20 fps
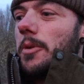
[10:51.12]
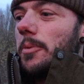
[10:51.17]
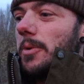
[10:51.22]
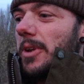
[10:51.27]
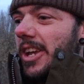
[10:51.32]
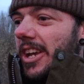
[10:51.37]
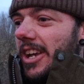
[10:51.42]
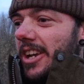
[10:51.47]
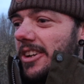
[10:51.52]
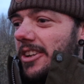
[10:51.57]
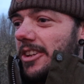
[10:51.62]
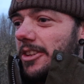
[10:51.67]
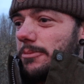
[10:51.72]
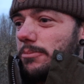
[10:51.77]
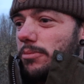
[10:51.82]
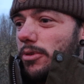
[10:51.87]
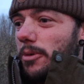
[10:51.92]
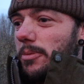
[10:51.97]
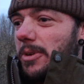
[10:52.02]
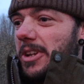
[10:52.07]
Yeah, that's
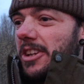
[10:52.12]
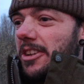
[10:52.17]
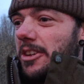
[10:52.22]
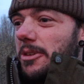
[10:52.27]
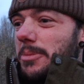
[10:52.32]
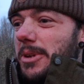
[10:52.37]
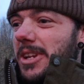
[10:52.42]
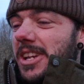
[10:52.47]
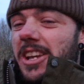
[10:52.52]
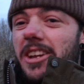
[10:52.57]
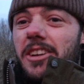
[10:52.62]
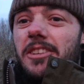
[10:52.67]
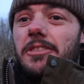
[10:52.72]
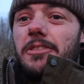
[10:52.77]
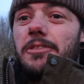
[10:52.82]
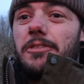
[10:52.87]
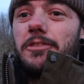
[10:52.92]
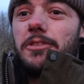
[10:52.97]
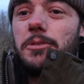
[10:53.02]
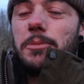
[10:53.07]
probably going to be it
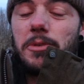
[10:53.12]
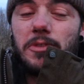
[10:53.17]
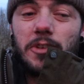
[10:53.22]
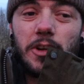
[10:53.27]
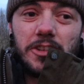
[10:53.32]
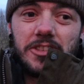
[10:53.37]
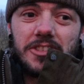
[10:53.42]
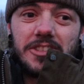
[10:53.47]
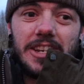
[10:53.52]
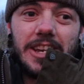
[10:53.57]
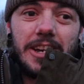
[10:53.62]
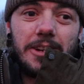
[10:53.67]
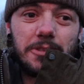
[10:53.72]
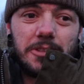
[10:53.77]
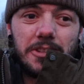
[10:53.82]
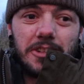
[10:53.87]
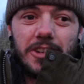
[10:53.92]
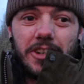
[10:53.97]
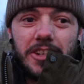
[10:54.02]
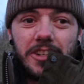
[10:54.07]
for my rods now
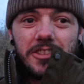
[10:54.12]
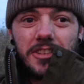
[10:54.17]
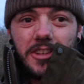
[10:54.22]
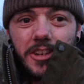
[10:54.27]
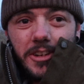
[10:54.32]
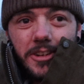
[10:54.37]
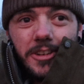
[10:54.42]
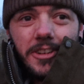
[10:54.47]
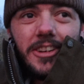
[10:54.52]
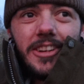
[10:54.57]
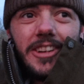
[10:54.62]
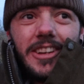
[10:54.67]
tonight, so